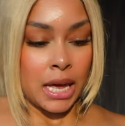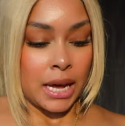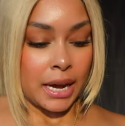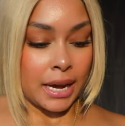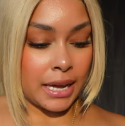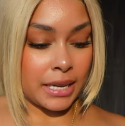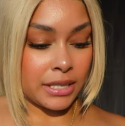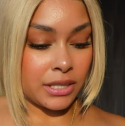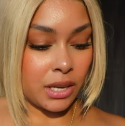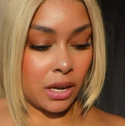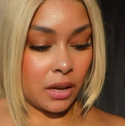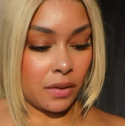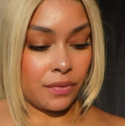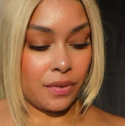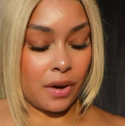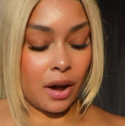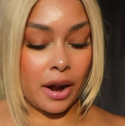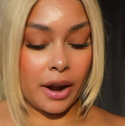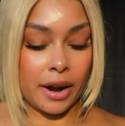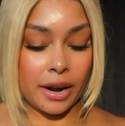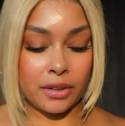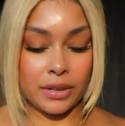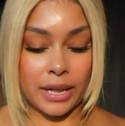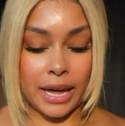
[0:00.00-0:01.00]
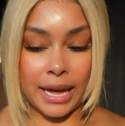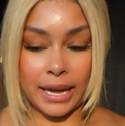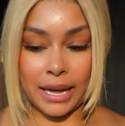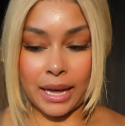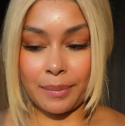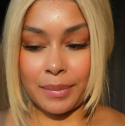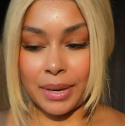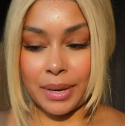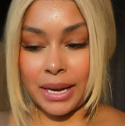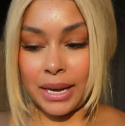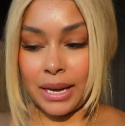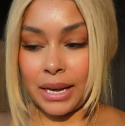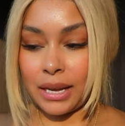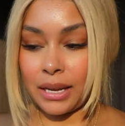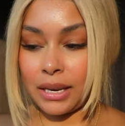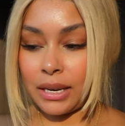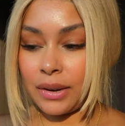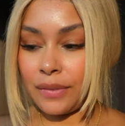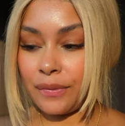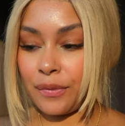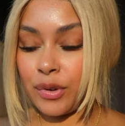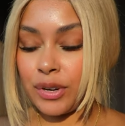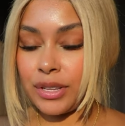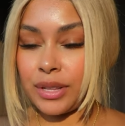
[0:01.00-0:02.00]
Cause so far, like, I
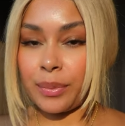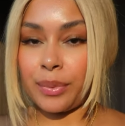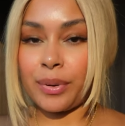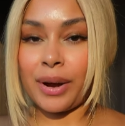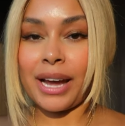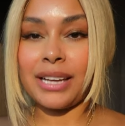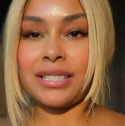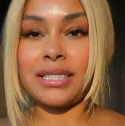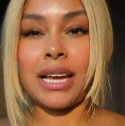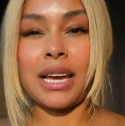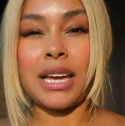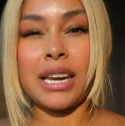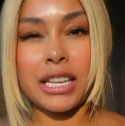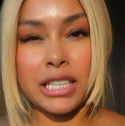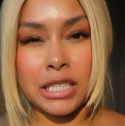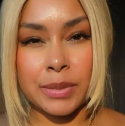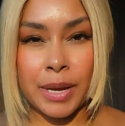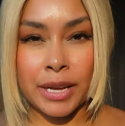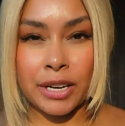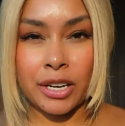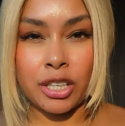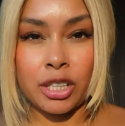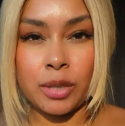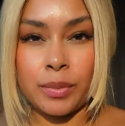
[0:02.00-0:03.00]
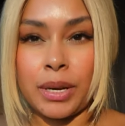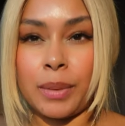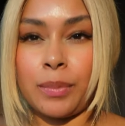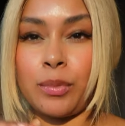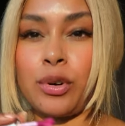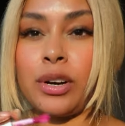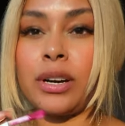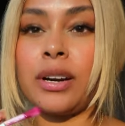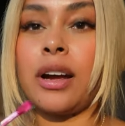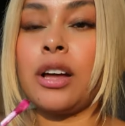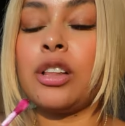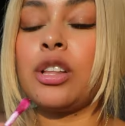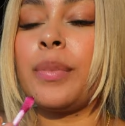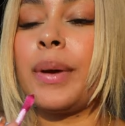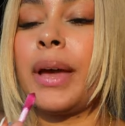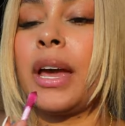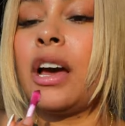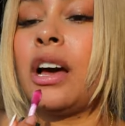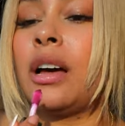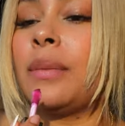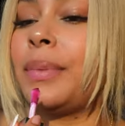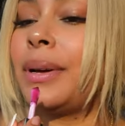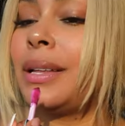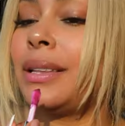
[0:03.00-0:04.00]
mean, for the price, I'd expect a little bit more color
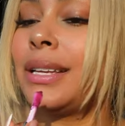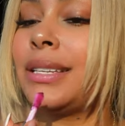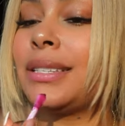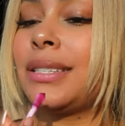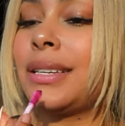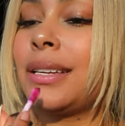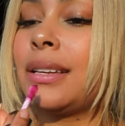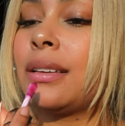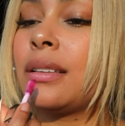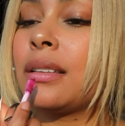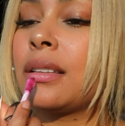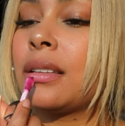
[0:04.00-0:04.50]
payoff, but let's see.